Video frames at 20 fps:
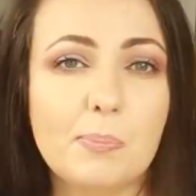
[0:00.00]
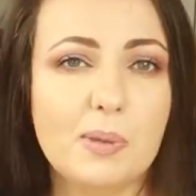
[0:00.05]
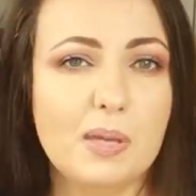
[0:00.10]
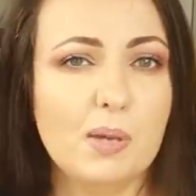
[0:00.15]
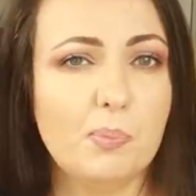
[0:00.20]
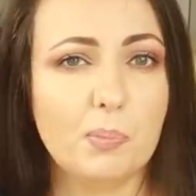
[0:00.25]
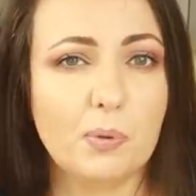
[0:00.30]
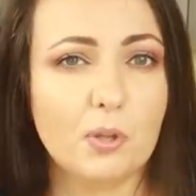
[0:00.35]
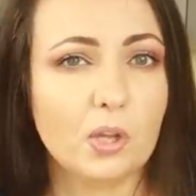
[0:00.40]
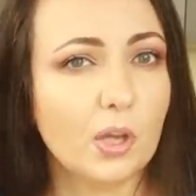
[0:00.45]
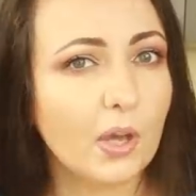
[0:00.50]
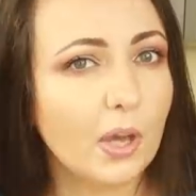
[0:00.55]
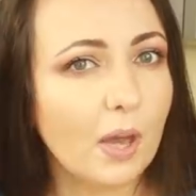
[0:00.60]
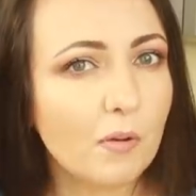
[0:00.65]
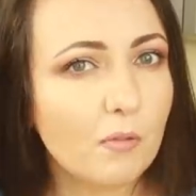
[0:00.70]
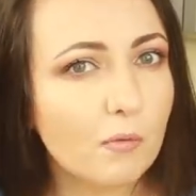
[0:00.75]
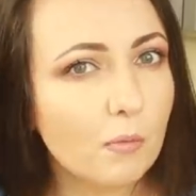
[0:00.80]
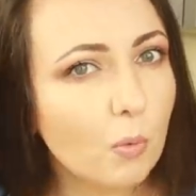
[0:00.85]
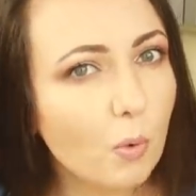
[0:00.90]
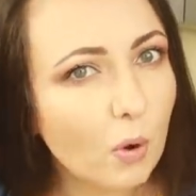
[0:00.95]
people
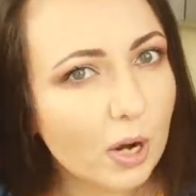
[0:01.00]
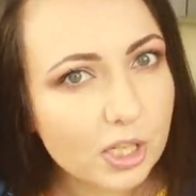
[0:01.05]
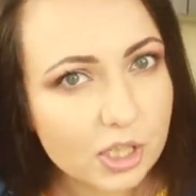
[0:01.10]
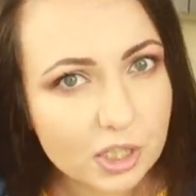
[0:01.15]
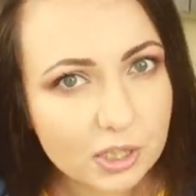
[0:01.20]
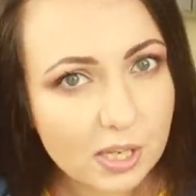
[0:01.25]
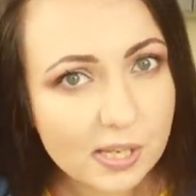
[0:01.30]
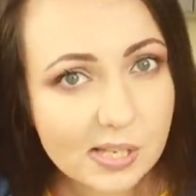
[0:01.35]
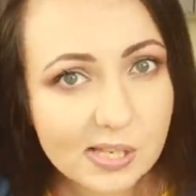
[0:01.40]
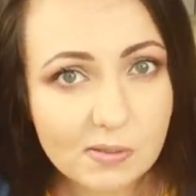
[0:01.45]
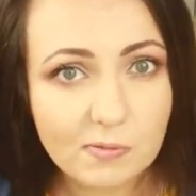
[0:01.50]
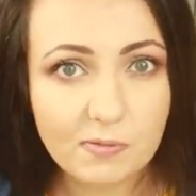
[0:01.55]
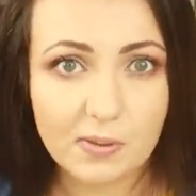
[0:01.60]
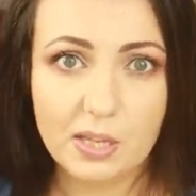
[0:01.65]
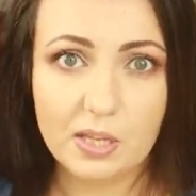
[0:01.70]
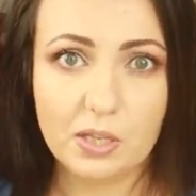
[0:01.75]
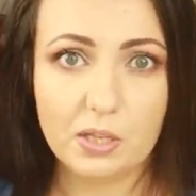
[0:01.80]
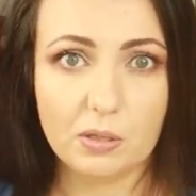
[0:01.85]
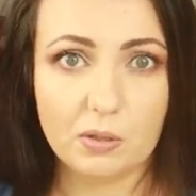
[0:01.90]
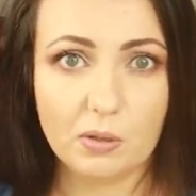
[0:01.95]
have watched this
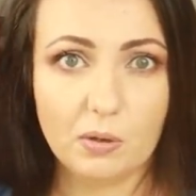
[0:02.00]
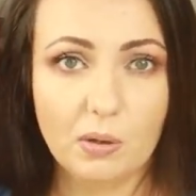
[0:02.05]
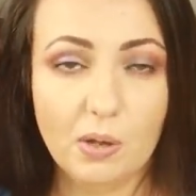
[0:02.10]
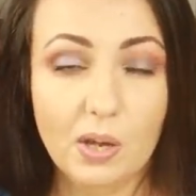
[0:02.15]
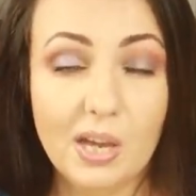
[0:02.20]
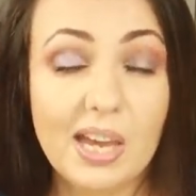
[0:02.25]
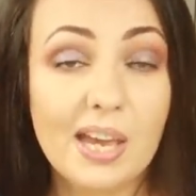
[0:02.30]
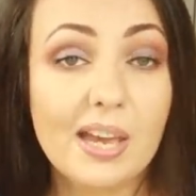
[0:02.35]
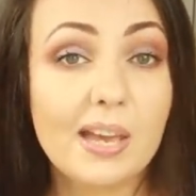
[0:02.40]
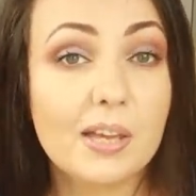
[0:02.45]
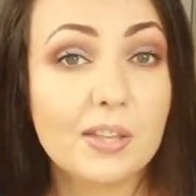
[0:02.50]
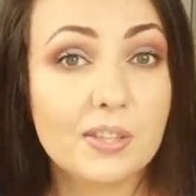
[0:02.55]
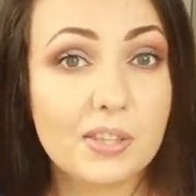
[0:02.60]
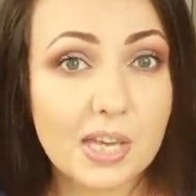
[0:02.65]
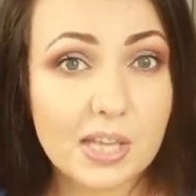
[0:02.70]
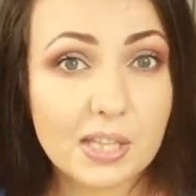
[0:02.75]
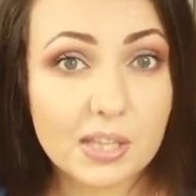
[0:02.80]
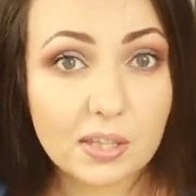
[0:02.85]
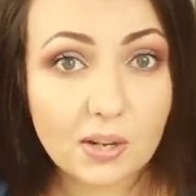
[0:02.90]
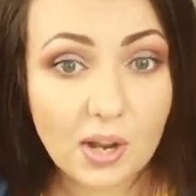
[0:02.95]
video
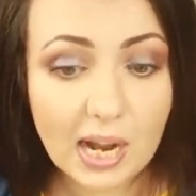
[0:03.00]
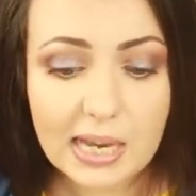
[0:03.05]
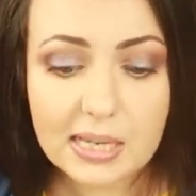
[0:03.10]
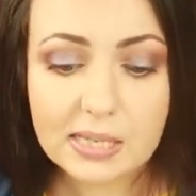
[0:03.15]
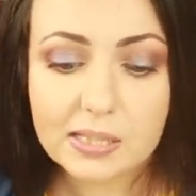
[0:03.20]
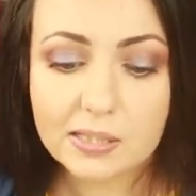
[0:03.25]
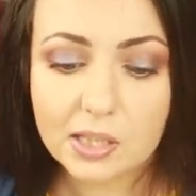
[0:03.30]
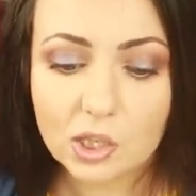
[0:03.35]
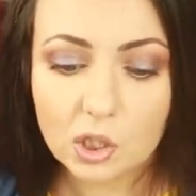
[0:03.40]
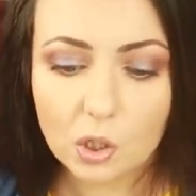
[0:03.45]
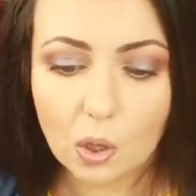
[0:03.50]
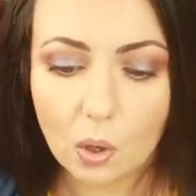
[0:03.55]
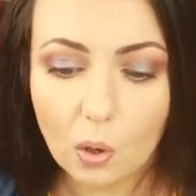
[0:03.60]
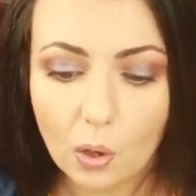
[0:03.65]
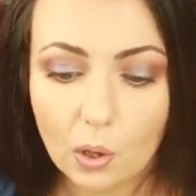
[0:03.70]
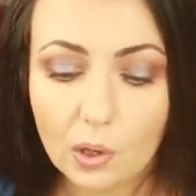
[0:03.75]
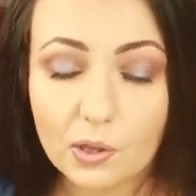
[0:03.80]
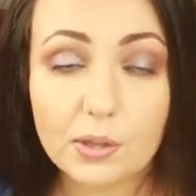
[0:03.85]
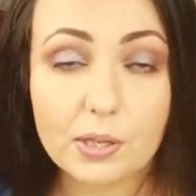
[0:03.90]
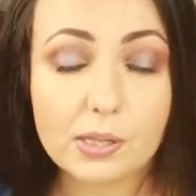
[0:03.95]
they trusted
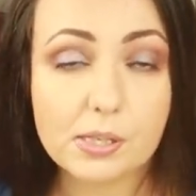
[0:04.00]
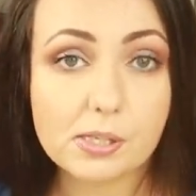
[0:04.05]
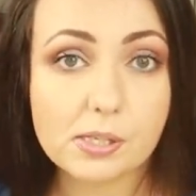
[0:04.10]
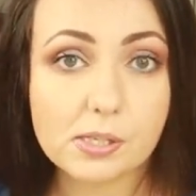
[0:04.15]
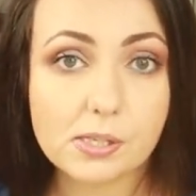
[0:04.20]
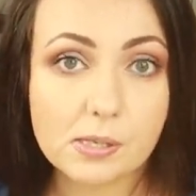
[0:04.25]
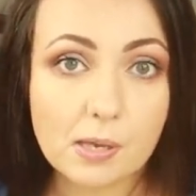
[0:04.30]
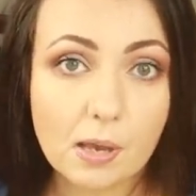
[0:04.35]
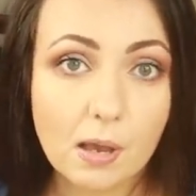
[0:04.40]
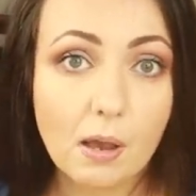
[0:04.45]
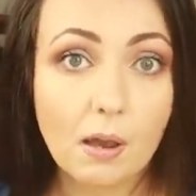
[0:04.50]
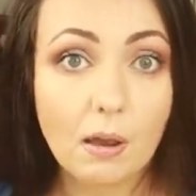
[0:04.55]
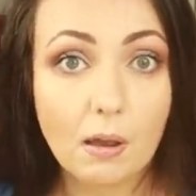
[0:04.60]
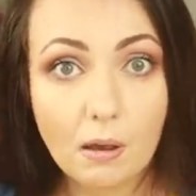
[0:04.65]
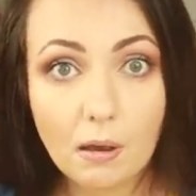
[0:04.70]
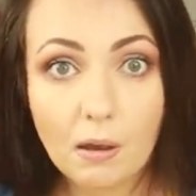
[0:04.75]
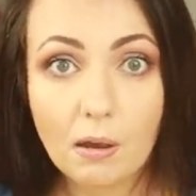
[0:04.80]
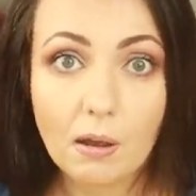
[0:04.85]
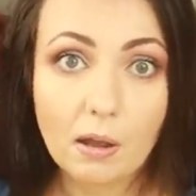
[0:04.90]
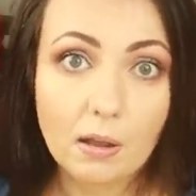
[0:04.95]
all these
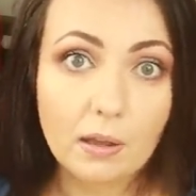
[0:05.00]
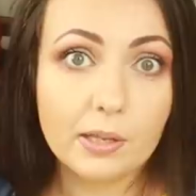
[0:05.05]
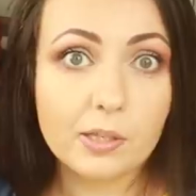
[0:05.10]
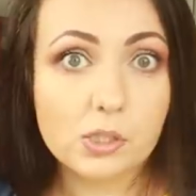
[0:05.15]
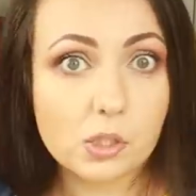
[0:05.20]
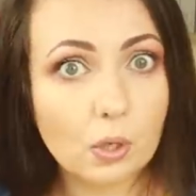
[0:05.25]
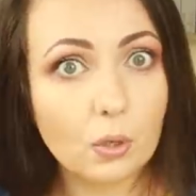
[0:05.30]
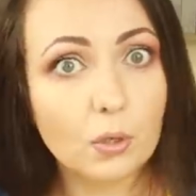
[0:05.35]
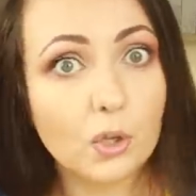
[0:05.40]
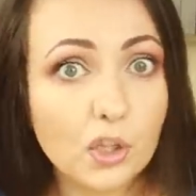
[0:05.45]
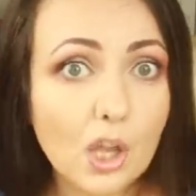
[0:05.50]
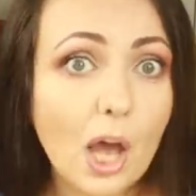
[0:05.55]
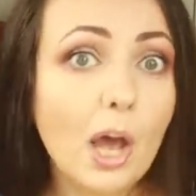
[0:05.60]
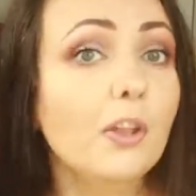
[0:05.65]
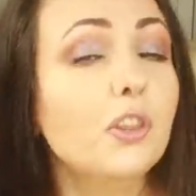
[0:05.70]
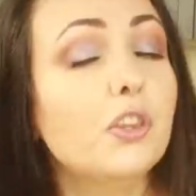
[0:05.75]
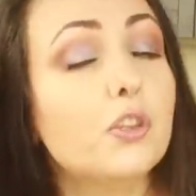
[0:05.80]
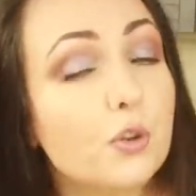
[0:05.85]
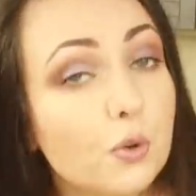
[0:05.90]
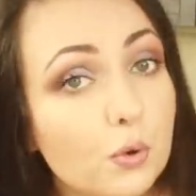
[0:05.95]
let's call it
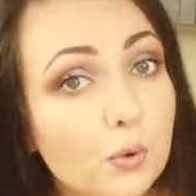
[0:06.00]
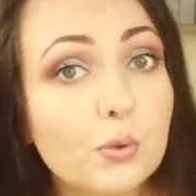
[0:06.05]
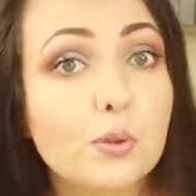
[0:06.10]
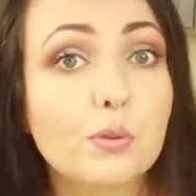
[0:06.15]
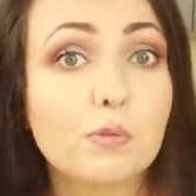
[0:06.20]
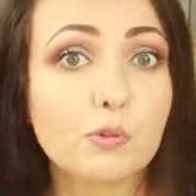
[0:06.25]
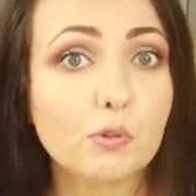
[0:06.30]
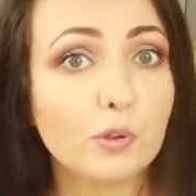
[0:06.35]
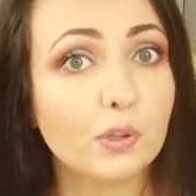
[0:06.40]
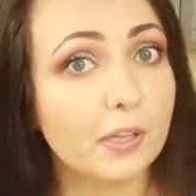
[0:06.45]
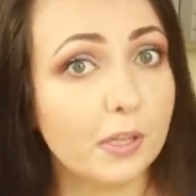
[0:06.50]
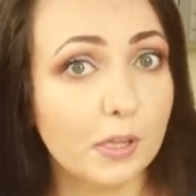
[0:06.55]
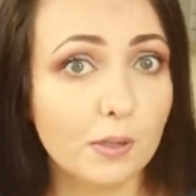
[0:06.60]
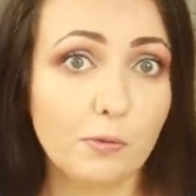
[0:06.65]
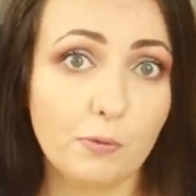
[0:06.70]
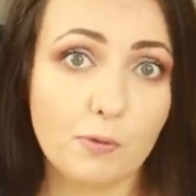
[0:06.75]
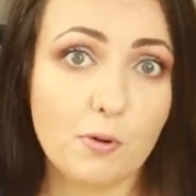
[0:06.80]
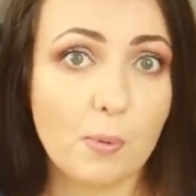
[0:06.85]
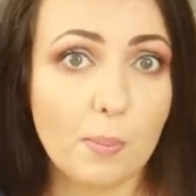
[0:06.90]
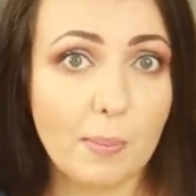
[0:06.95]
untruthful
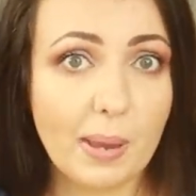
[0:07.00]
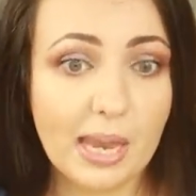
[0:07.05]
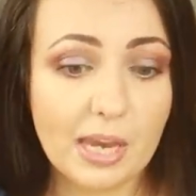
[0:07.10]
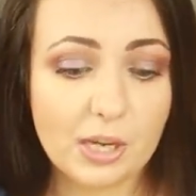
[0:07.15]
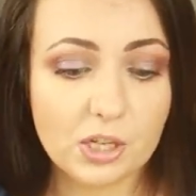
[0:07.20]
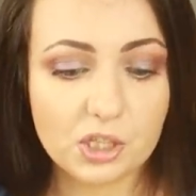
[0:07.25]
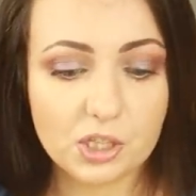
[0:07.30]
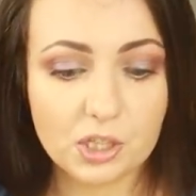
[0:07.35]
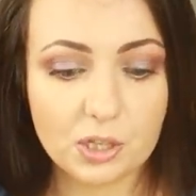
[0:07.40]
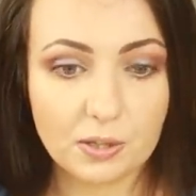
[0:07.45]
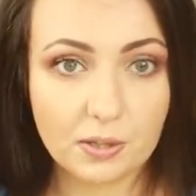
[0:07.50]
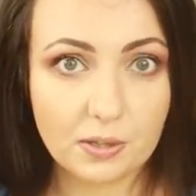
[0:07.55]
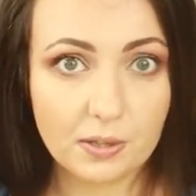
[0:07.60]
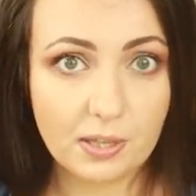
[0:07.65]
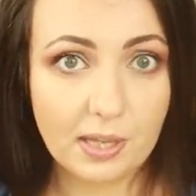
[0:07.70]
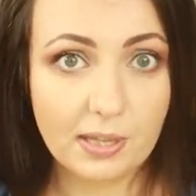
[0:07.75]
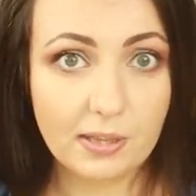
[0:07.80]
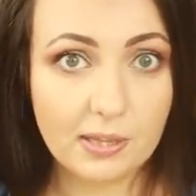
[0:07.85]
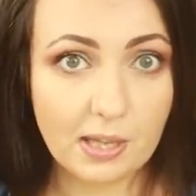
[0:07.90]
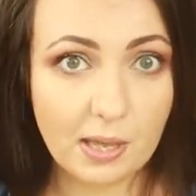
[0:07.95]
information
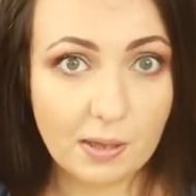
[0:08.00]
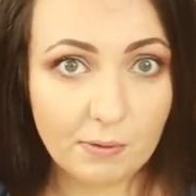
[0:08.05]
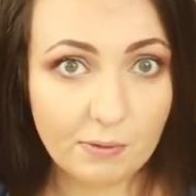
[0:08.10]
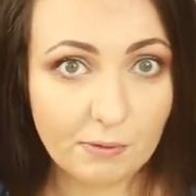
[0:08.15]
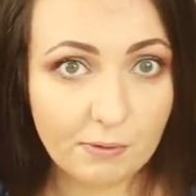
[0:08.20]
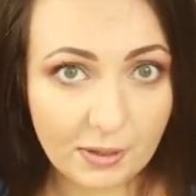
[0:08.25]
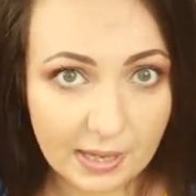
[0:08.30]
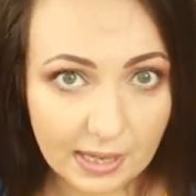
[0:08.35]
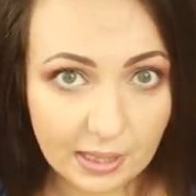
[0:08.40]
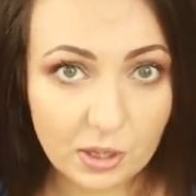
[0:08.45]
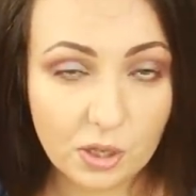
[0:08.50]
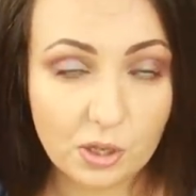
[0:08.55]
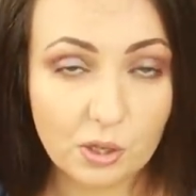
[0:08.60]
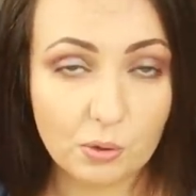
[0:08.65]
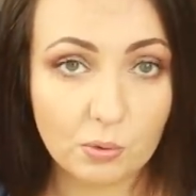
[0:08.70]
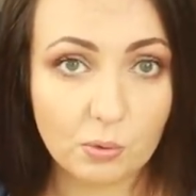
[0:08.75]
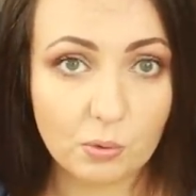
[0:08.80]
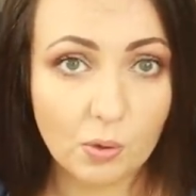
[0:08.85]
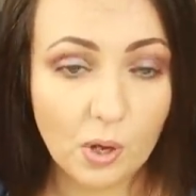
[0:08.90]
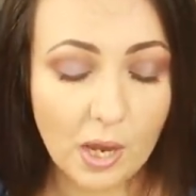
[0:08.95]
that they feed
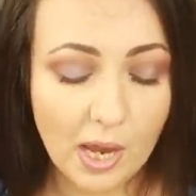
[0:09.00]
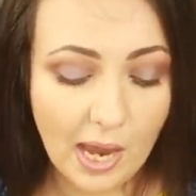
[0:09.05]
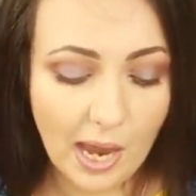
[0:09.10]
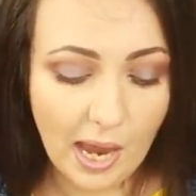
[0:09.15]
you.